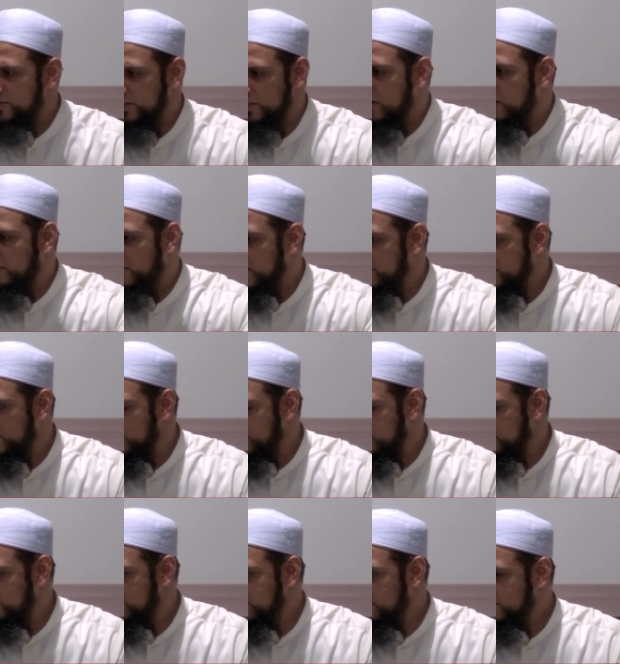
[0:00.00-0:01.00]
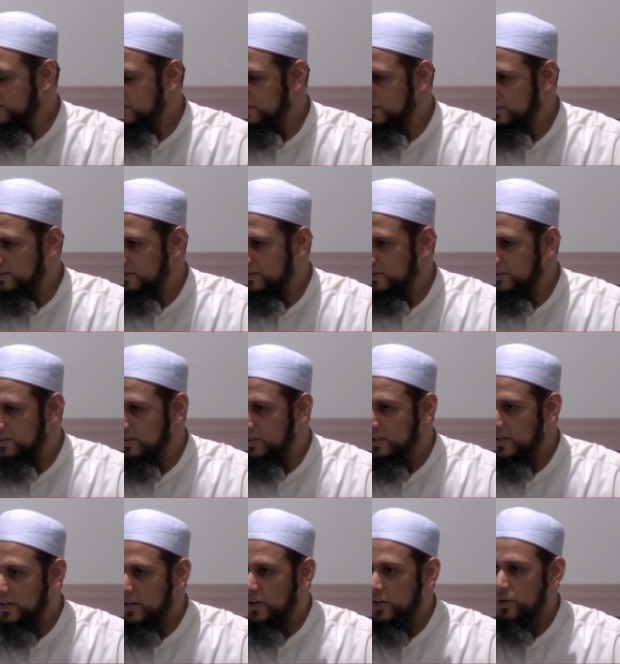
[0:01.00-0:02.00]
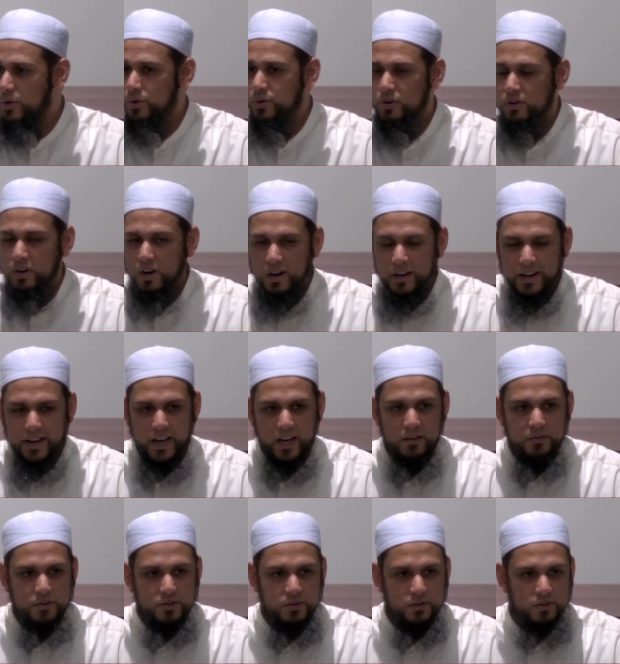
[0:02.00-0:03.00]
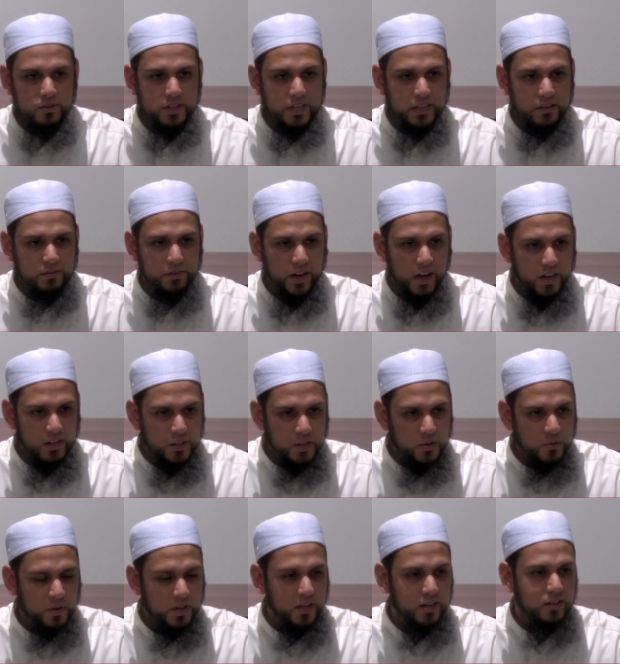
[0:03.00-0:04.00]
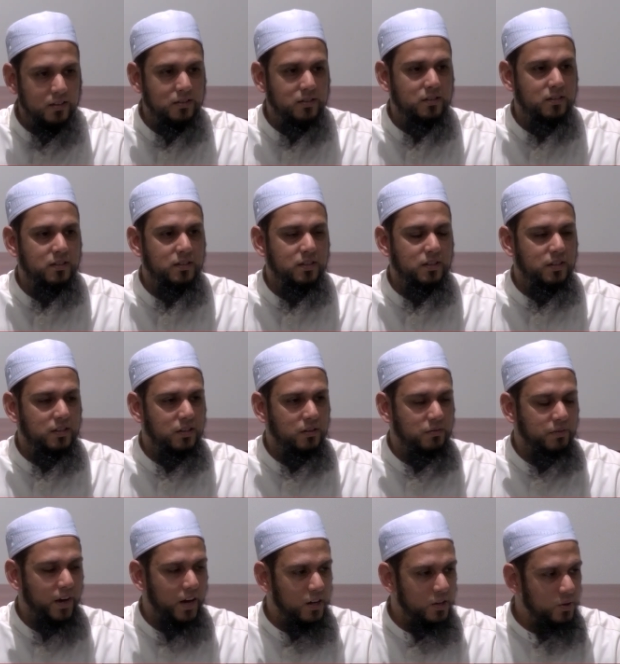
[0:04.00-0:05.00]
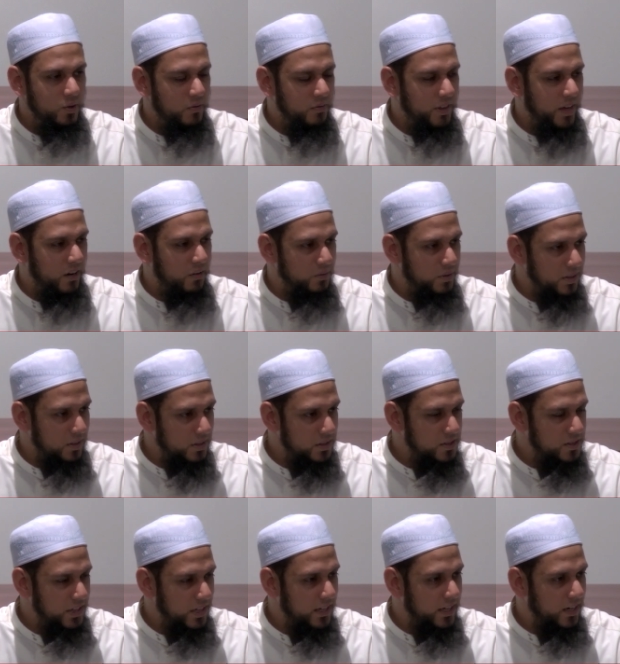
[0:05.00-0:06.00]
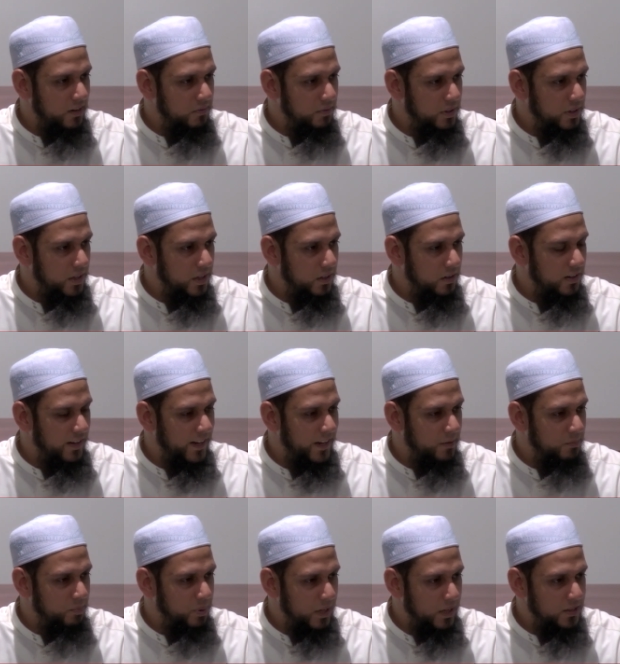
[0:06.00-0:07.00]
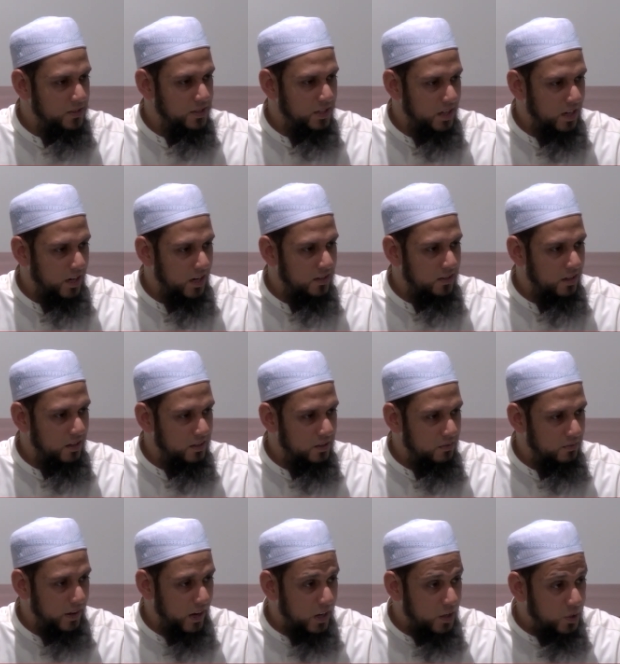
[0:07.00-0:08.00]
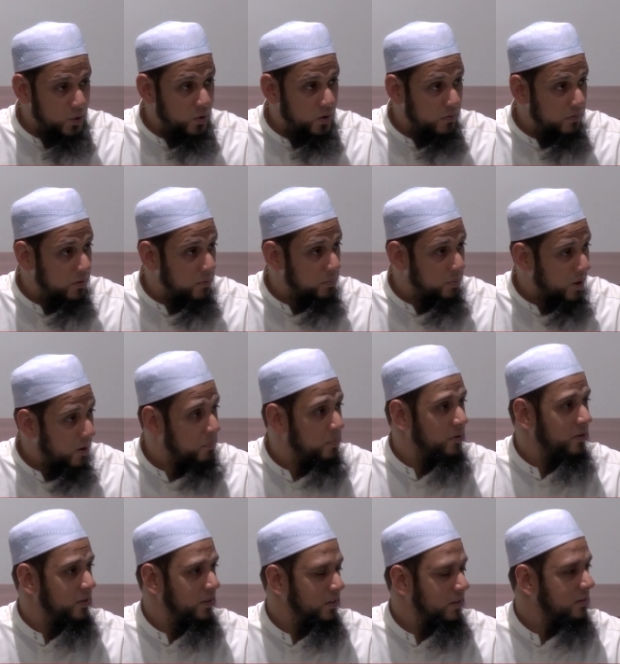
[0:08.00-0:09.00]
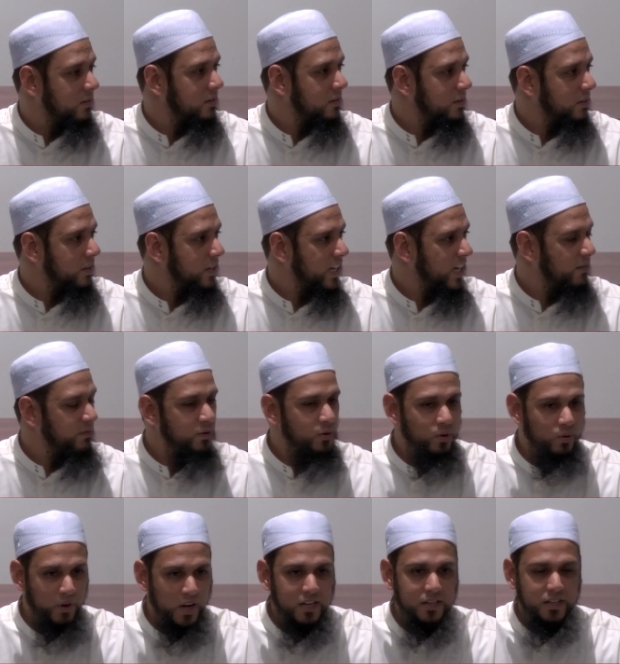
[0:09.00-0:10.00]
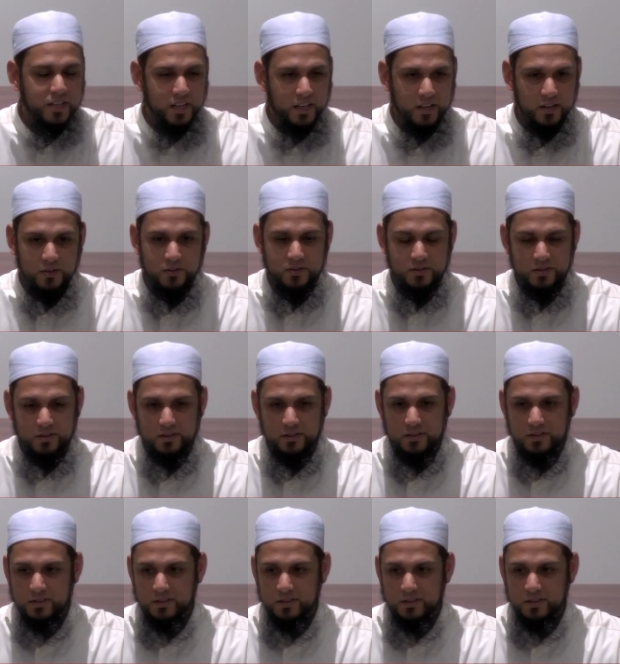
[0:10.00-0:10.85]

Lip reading: They're going to rent it out. You do not have to evaluate the value of that real estate every year and pay zakat on the value of the property if you're renting it out.